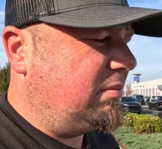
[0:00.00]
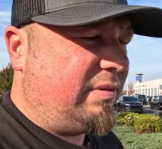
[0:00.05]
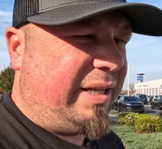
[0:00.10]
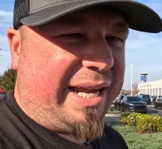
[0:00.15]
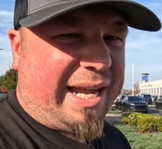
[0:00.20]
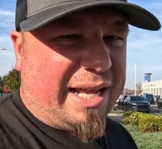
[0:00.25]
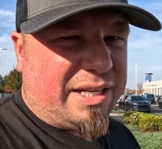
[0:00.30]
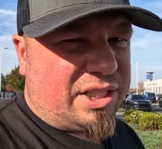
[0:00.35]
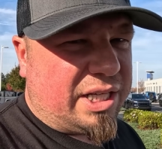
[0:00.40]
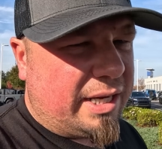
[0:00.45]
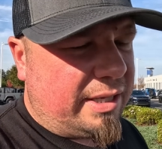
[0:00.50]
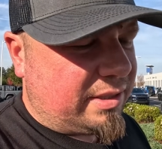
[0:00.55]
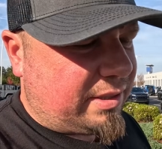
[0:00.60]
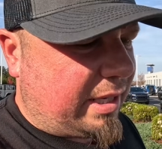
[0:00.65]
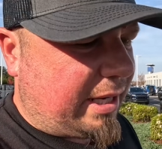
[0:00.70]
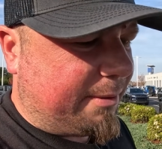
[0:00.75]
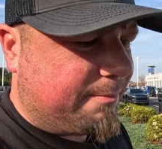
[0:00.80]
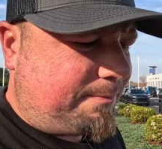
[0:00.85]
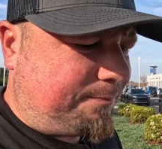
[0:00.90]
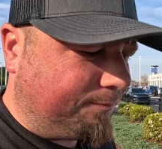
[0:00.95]
They got to change
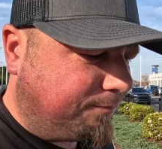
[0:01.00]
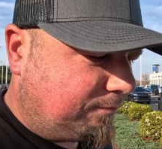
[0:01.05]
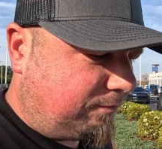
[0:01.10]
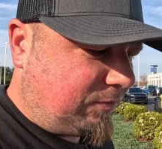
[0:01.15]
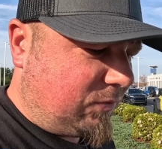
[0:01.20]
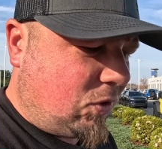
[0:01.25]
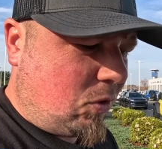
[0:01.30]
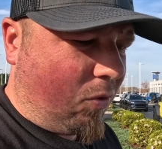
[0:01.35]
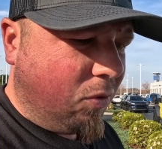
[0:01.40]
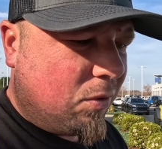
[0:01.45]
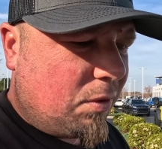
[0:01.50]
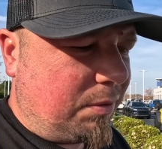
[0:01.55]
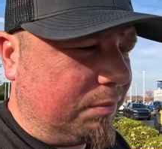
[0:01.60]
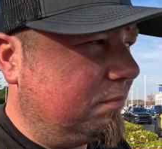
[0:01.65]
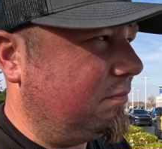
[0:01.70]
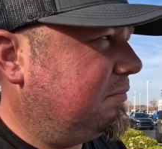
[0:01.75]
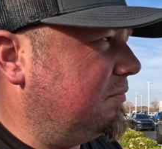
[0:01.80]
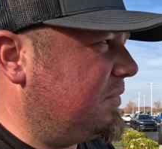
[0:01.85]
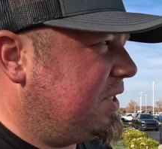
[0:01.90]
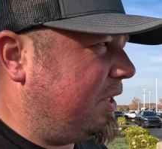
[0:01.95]
that, or
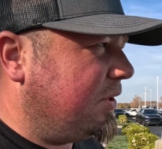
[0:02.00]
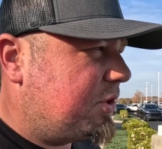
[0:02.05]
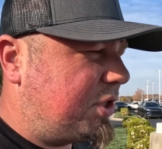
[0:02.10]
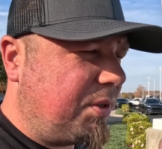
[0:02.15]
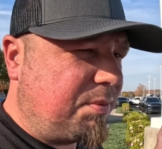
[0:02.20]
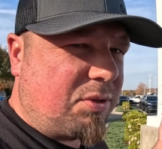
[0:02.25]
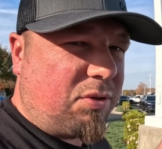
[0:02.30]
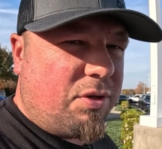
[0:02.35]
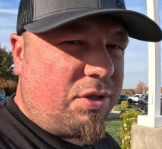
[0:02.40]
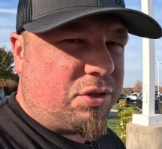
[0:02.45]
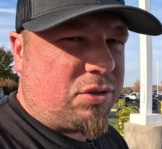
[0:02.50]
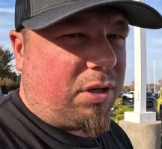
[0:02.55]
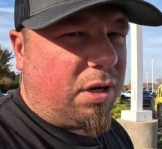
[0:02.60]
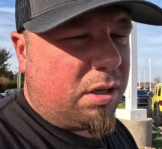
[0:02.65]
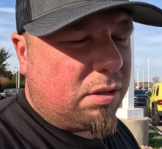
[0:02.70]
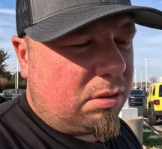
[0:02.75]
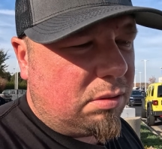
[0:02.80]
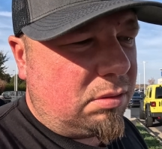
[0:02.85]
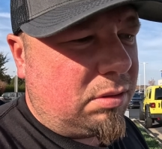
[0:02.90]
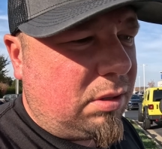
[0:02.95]
dealership's going to
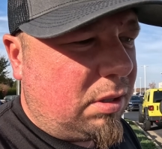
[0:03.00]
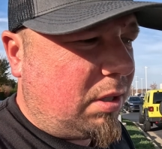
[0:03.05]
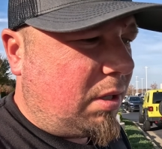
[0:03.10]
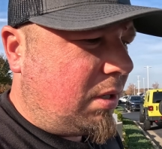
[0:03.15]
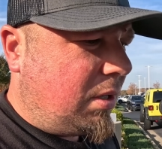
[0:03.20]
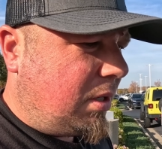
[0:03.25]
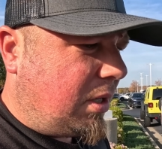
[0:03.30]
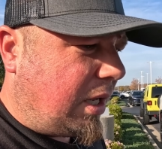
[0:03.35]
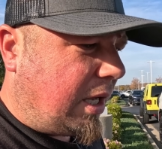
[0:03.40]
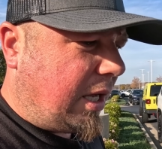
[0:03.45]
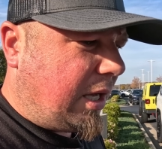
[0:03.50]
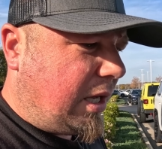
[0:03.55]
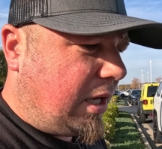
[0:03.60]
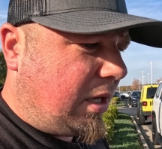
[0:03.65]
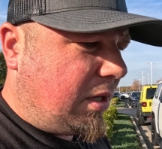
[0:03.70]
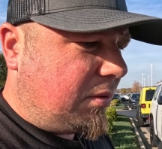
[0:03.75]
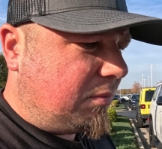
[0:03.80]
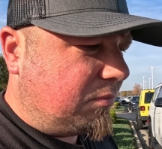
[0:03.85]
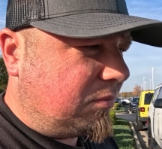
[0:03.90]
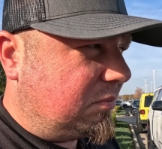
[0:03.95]
struggle.
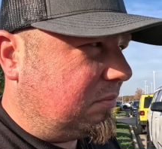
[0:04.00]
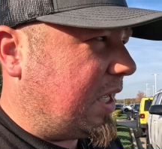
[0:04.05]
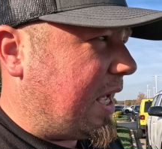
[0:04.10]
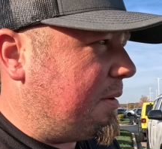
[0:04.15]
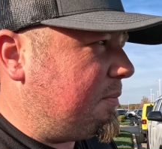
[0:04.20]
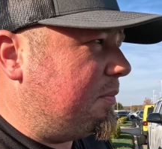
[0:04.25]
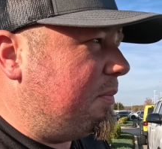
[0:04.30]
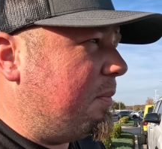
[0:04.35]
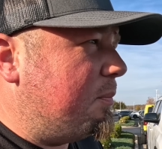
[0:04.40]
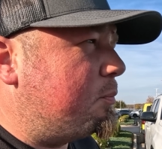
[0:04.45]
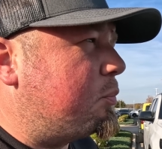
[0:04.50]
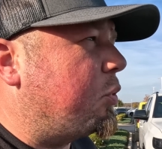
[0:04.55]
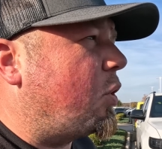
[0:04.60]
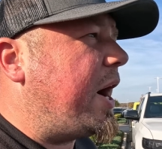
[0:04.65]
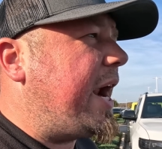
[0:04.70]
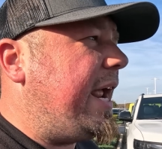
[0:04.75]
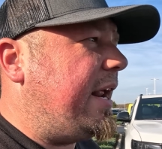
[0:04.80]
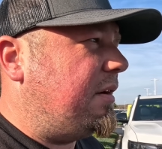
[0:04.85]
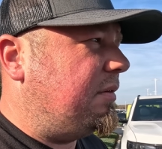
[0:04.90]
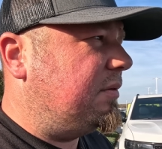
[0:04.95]
A
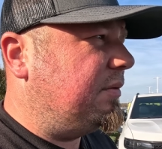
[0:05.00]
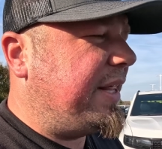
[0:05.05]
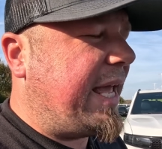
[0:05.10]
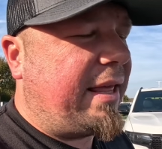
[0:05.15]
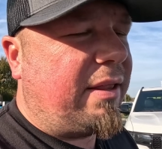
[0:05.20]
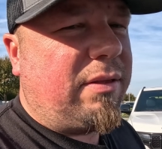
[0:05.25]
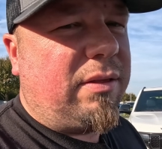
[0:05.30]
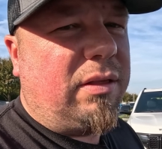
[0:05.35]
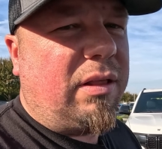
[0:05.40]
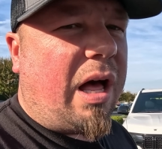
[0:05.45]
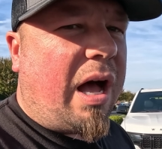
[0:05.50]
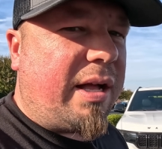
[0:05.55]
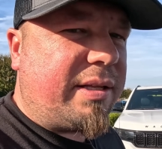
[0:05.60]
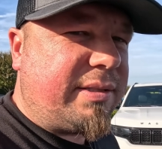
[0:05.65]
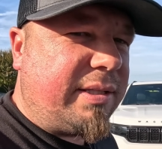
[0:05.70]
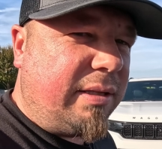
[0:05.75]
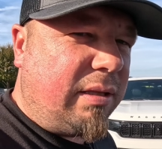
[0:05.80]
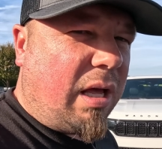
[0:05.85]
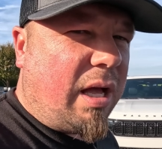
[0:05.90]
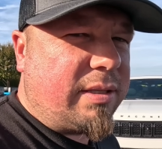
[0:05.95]
brand that
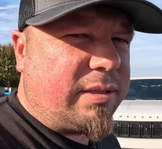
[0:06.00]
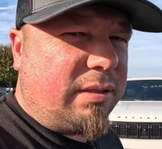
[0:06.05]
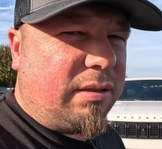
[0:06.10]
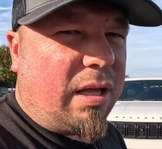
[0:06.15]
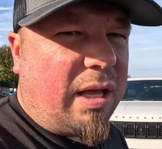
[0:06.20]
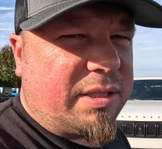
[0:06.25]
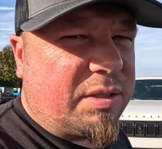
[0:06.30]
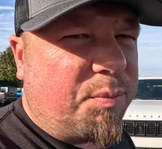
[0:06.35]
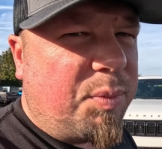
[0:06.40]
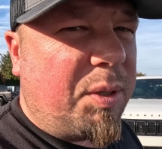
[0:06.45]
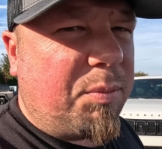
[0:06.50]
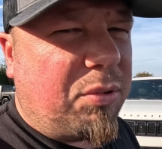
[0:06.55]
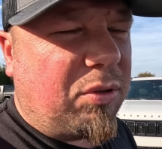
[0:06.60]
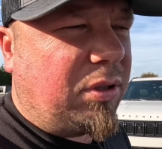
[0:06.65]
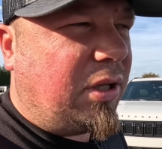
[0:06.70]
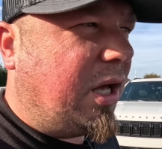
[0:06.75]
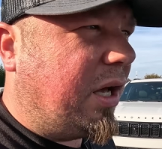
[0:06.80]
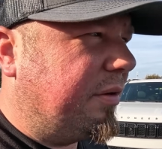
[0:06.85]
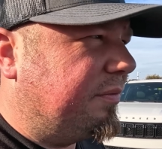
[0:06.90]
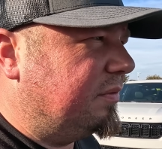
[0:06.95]
lots and lots and lots of people
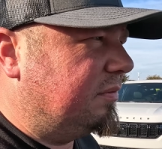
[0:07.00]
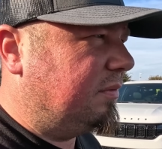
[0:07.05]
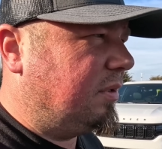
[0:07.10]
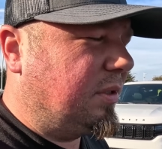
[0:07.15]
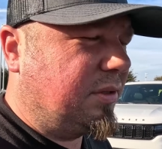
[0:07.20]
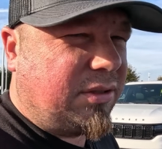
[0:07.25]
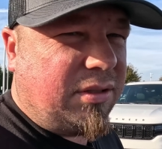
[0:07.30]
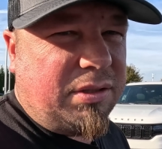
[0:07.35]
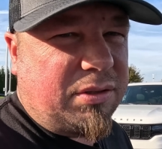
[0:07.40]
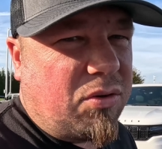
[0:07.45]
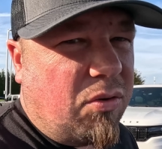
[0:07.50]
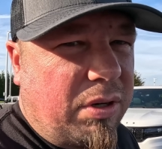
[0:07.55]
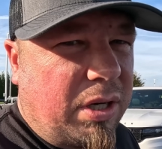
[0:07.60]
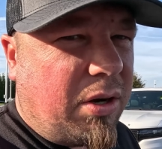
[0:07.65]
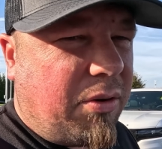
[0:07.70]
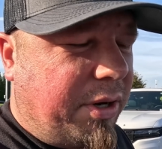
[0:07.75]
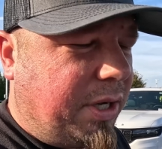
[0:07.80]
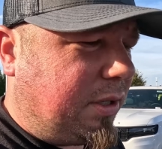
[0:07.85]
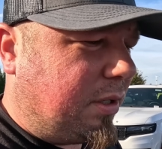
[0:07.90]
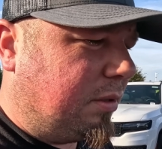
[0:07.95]
love is going to
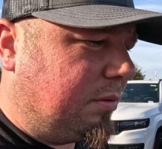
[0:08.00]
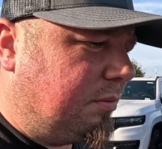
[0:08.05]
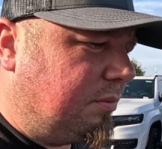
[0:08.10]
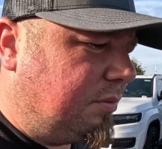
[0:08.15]
go under.